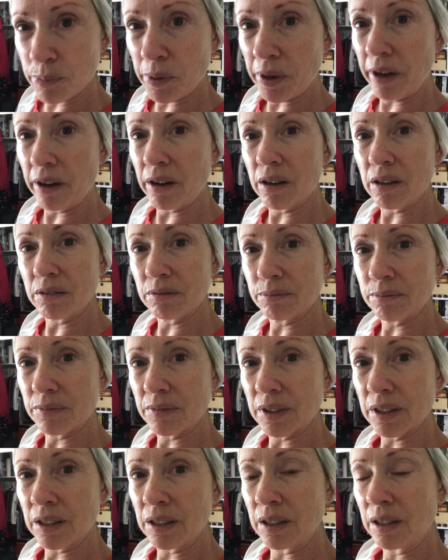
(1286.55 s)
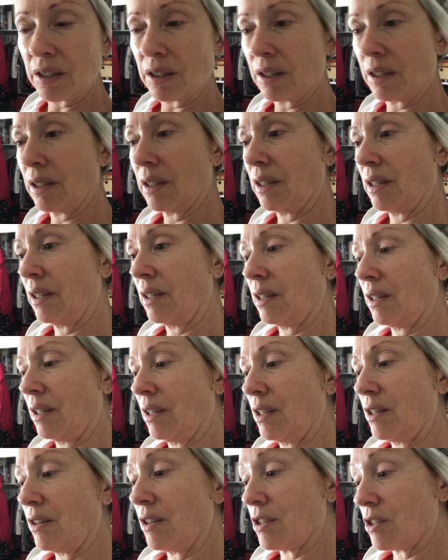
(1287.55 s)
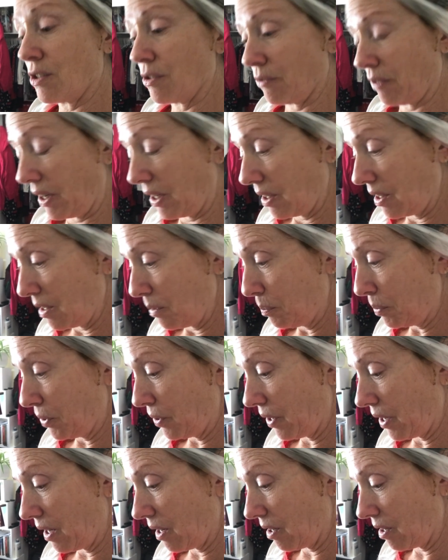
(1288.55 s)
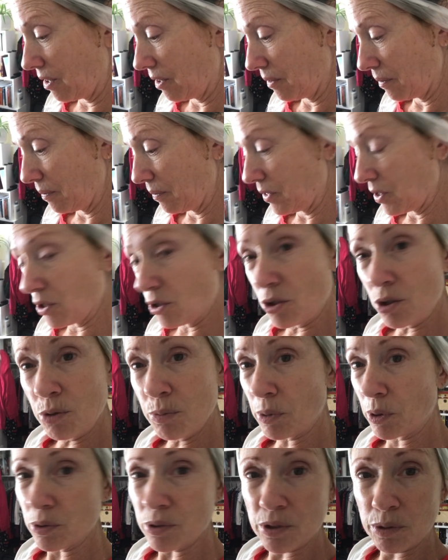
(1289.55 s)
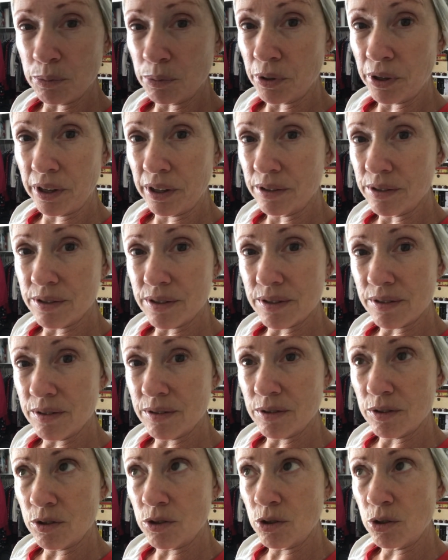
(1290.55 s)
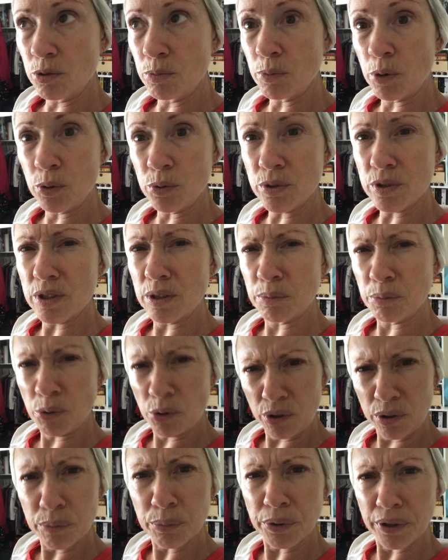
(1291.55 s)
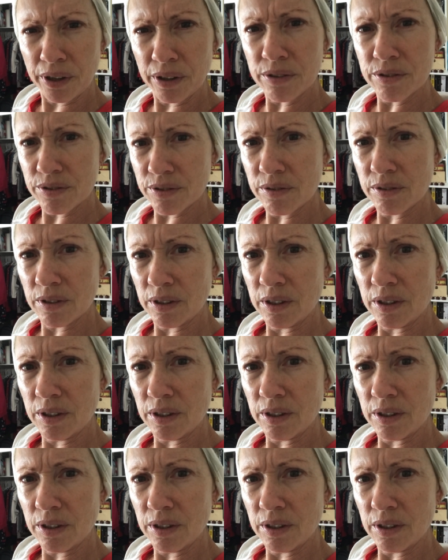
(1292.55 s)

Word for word: Prayer, the Serenity Prayer, the two most in prayers, two most important prayers